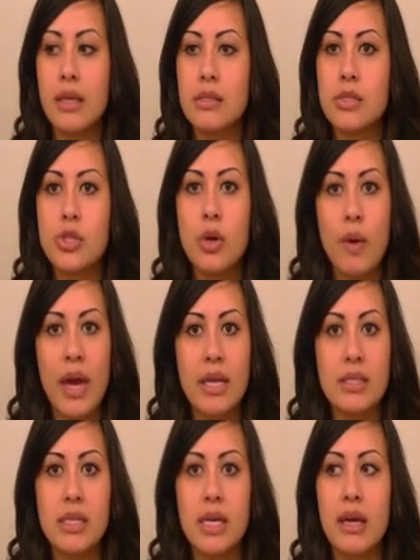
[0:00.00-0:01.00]
so
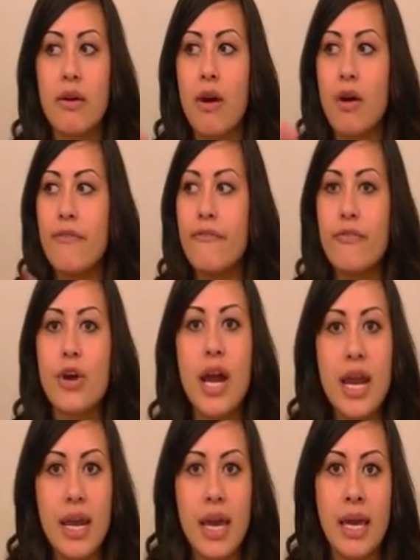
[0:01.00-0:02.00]
hectic. On
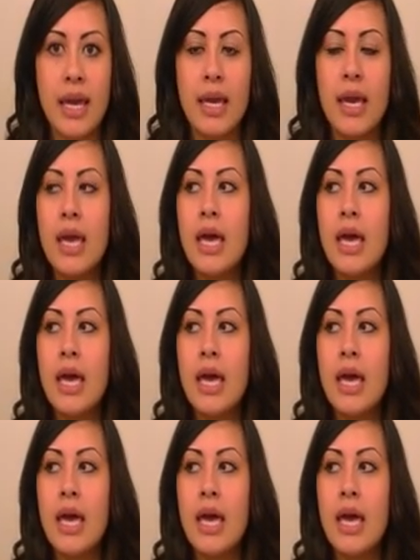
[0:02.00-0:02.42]
Friday,